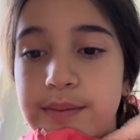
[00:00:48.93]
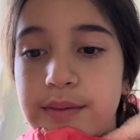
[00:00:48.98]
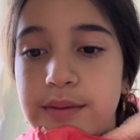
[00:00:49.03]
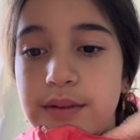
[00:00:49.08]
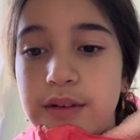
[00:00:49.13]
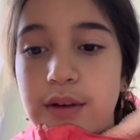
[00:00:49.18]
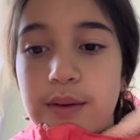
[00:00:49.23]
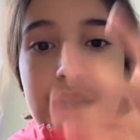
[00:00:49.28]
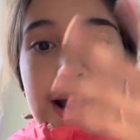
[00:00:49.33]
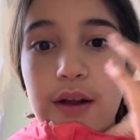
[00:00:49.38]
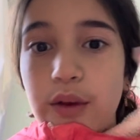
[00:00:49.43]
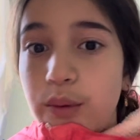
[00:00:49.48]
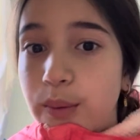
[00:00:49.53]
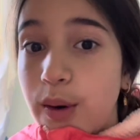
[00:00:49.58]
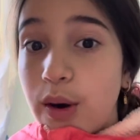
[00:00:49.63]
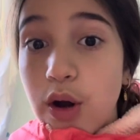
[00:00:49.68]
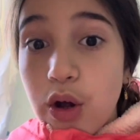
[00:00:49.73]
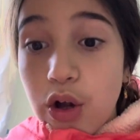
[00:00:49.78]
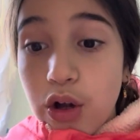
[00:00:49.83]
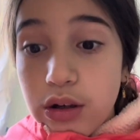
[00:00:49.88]
around the
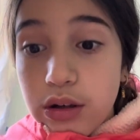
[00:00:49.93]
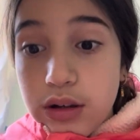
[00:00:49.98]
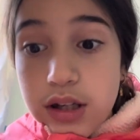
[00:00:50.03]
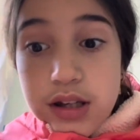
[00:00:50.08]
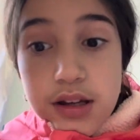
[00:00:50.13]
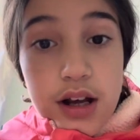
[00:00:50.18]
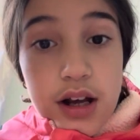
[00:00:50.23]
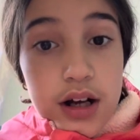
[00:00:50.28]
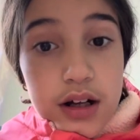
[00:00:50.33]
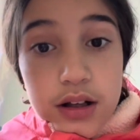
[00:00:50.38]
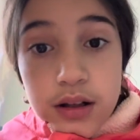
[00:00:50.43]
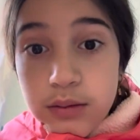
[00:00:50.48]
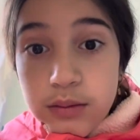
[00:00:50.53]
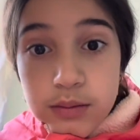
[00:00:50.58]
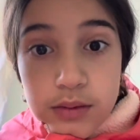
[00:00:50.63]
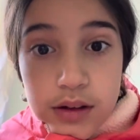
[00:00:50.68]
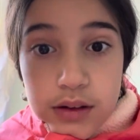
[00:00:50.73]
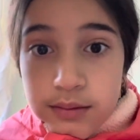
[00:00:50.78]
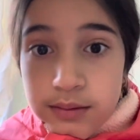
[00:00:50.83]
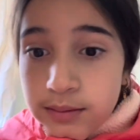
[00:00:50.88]
world still.
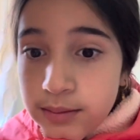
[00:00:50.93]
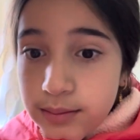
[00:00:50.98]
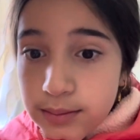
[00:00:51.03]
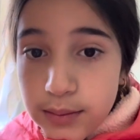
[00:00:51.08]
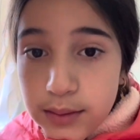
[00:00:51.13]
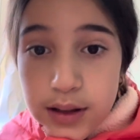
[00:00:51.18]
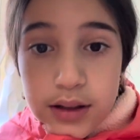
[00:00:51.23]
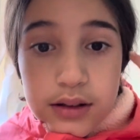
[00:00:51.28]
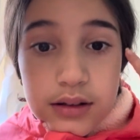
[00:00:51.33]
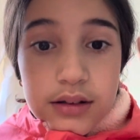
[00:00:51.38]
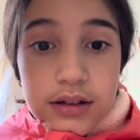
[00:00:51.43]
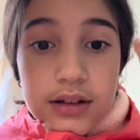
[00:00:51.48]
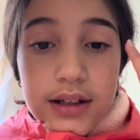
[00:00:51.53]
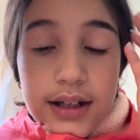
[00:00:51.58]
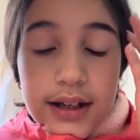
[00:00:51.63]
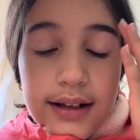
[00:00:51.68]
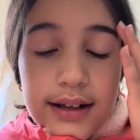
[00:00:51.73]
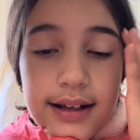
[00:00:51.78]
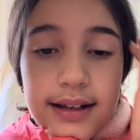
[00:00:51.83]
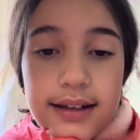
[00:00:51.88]
There's
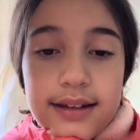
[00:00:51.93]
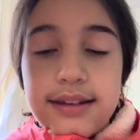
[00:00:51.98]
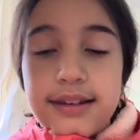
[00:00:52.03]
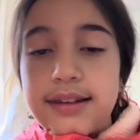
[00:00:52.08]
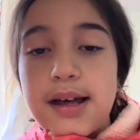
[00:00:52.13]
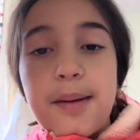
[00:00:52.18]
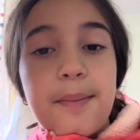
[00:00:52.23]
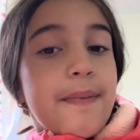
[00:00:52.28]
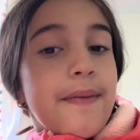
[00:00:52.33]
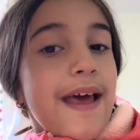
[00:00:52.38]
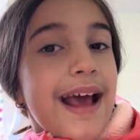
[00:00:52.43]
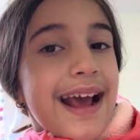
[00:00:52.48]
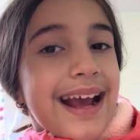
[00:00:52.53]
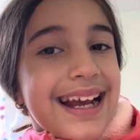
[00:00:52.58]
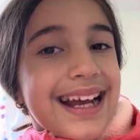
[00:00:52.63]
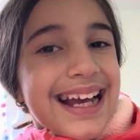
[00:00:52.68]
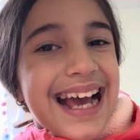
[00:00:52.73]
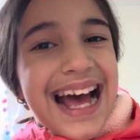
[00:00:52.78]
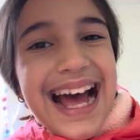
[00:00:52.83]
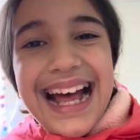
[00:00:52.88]
like the same
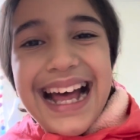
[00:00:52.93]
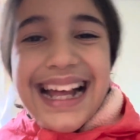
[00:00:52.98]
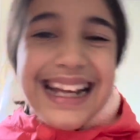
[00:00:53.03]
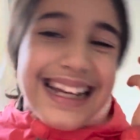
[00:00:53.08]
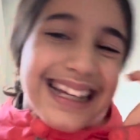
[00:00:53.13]
thing, huh?